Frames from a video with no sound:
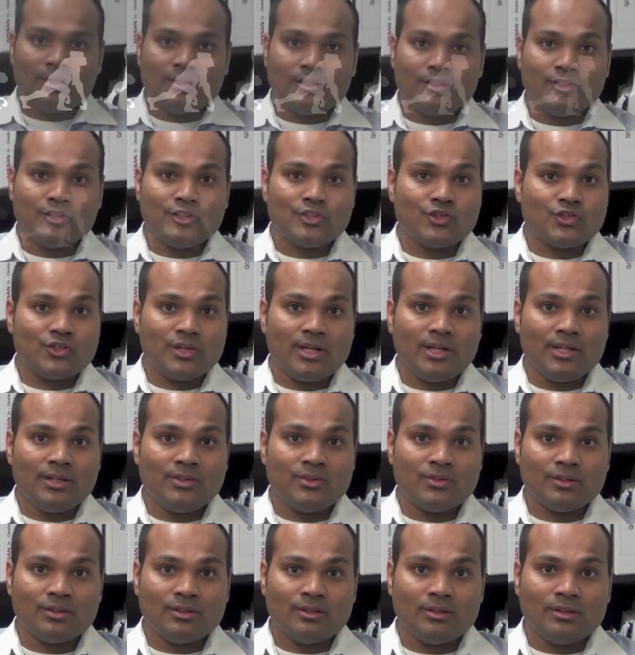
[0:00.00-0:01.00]
This
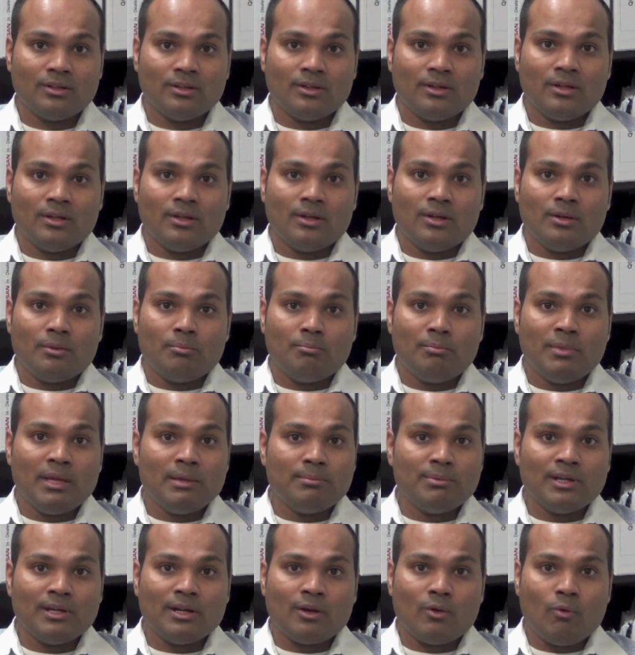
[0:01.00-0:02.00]
change may
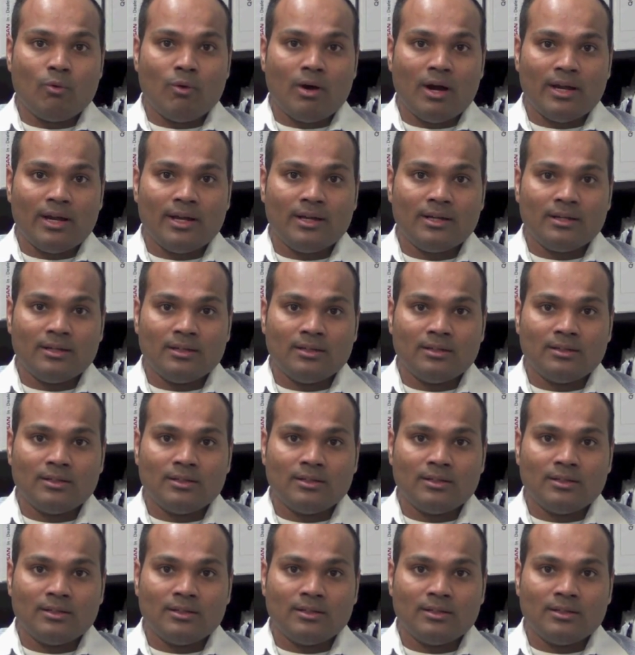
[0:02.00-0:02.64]
be required